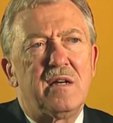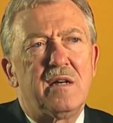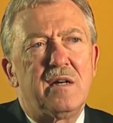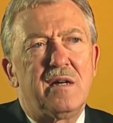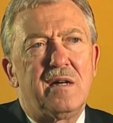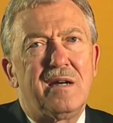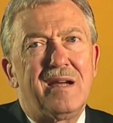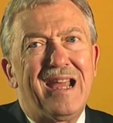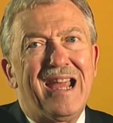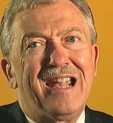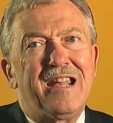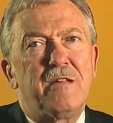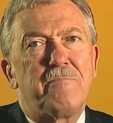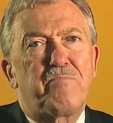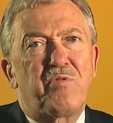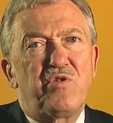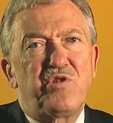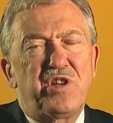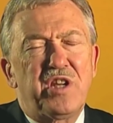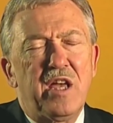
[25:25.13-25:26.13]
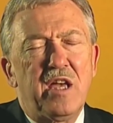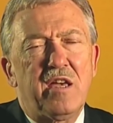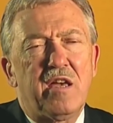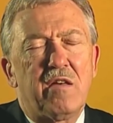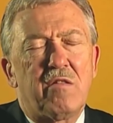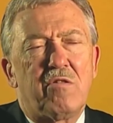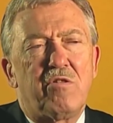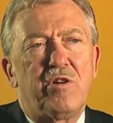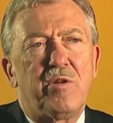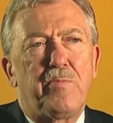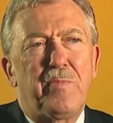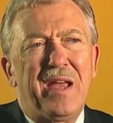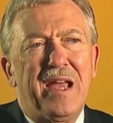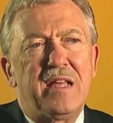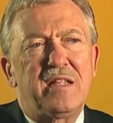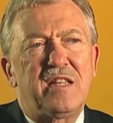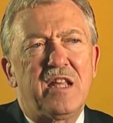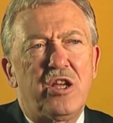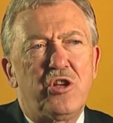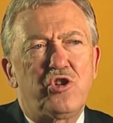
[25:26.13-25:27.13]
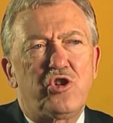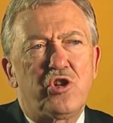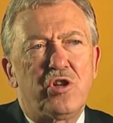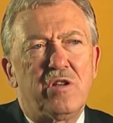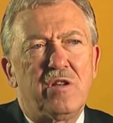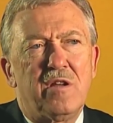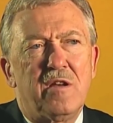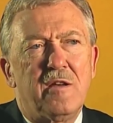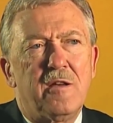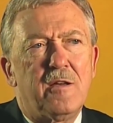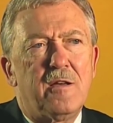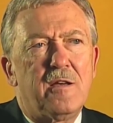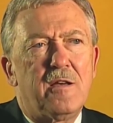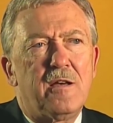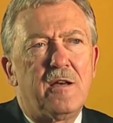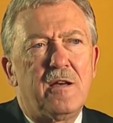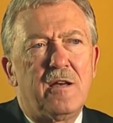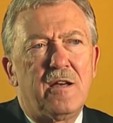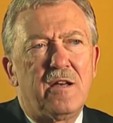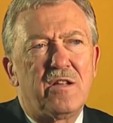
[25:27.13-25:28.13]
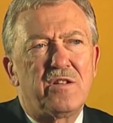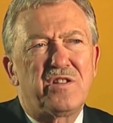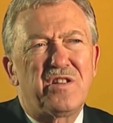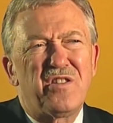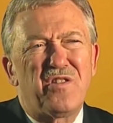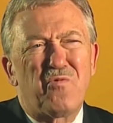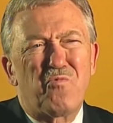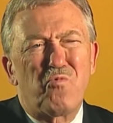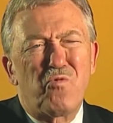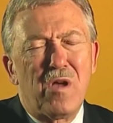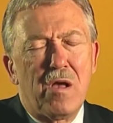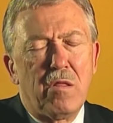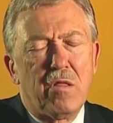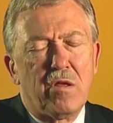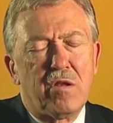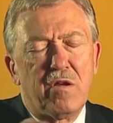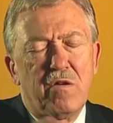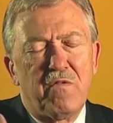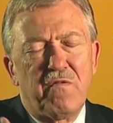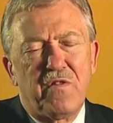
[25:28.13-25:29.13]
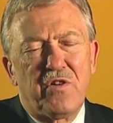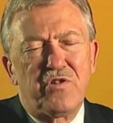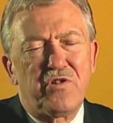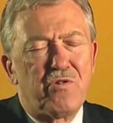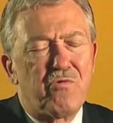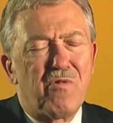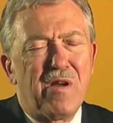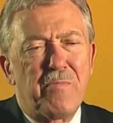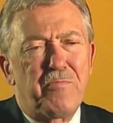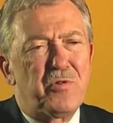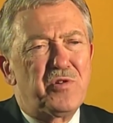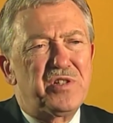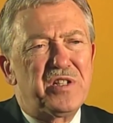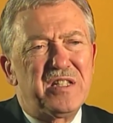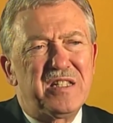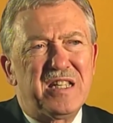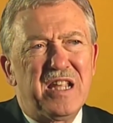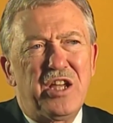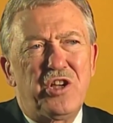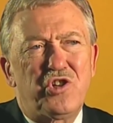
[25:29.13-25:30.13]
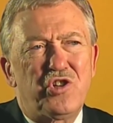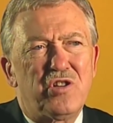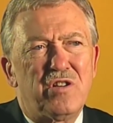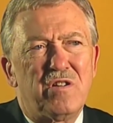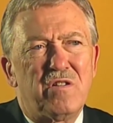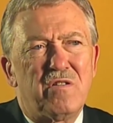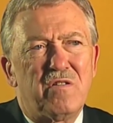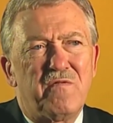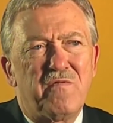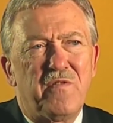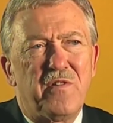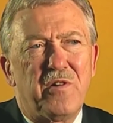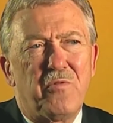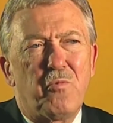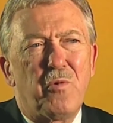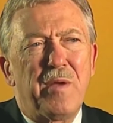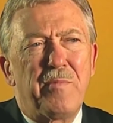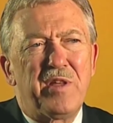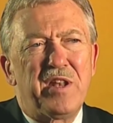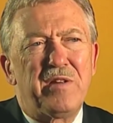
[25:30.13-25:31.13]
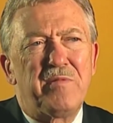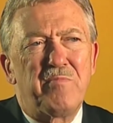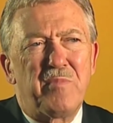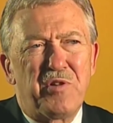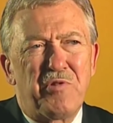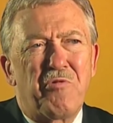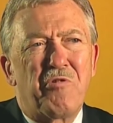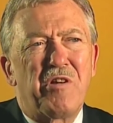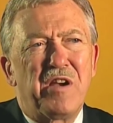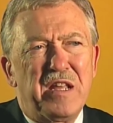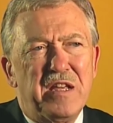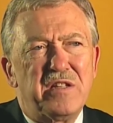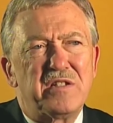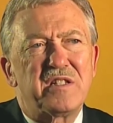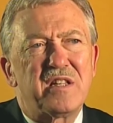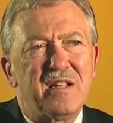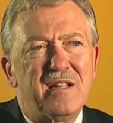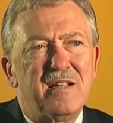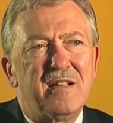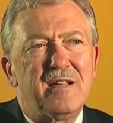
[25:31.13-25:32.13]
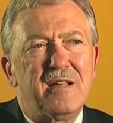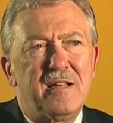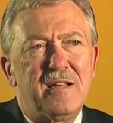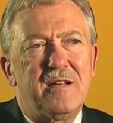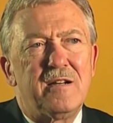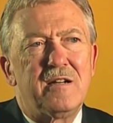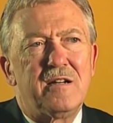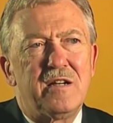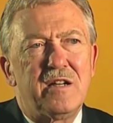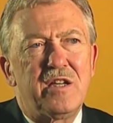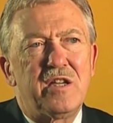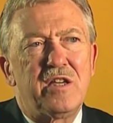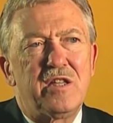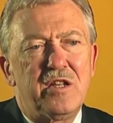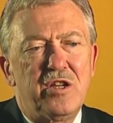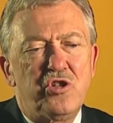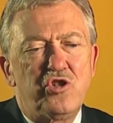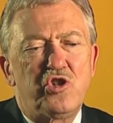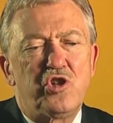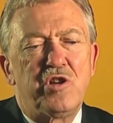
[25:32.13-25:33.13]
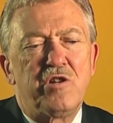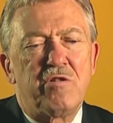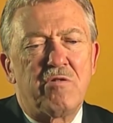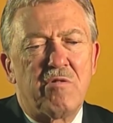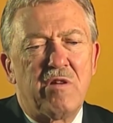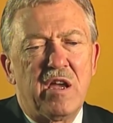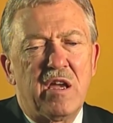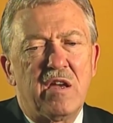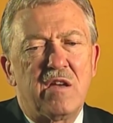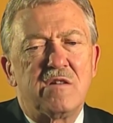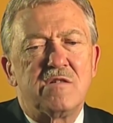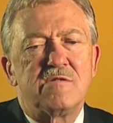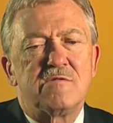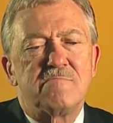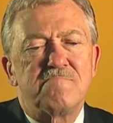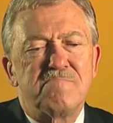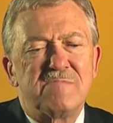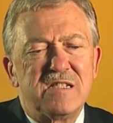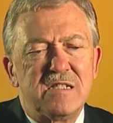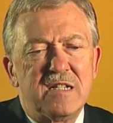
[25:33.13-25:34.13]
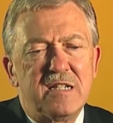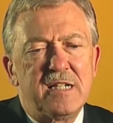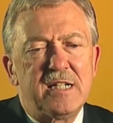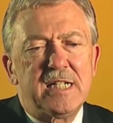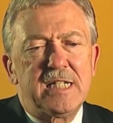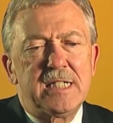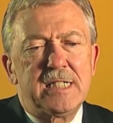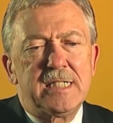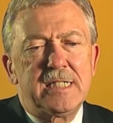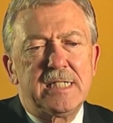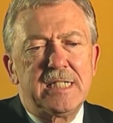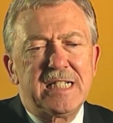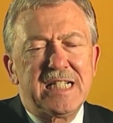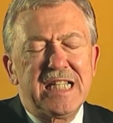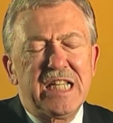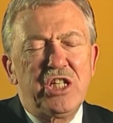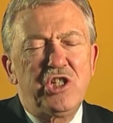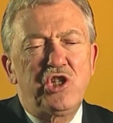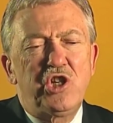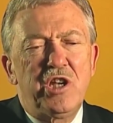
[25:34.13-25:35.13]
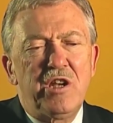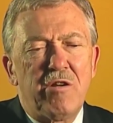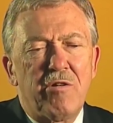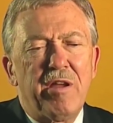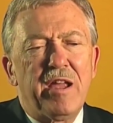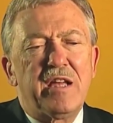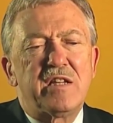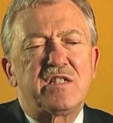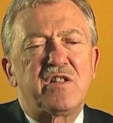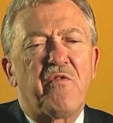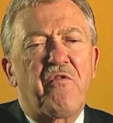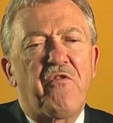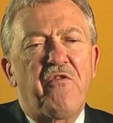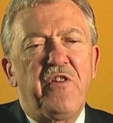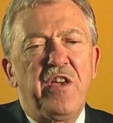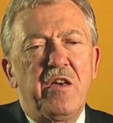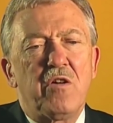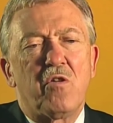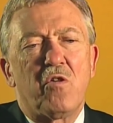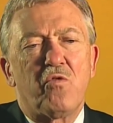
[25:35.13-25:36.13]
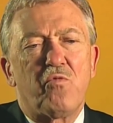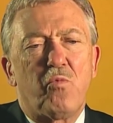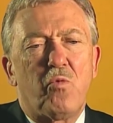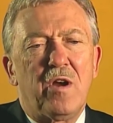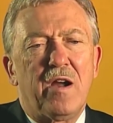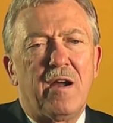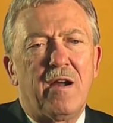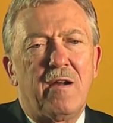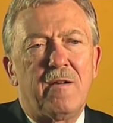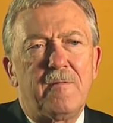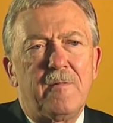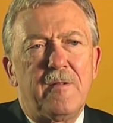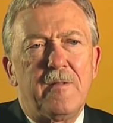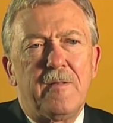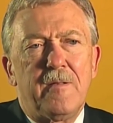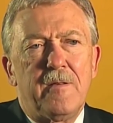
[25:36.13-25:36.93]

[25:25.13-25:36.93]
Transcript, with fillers: uh, and in particular, to pay attention uh, to the relative underrepresentation of uh, women and minorities uh, in engineering. Um, uh, engineering is a field where